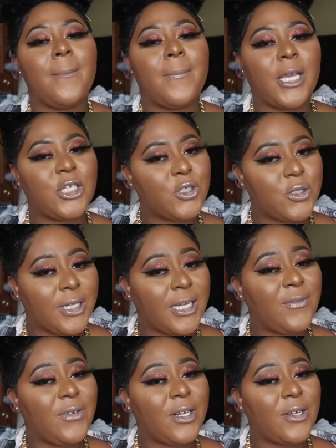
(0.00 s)
make sure
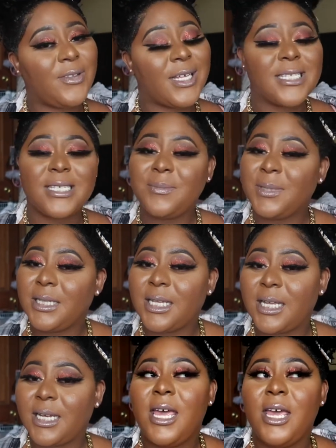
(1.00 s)
if you know that's something
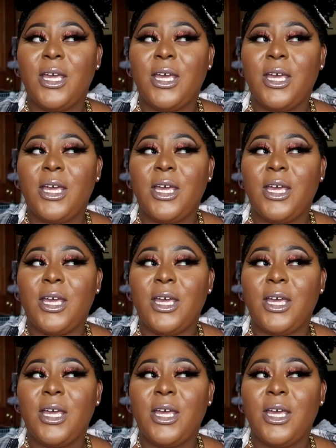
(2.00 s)
that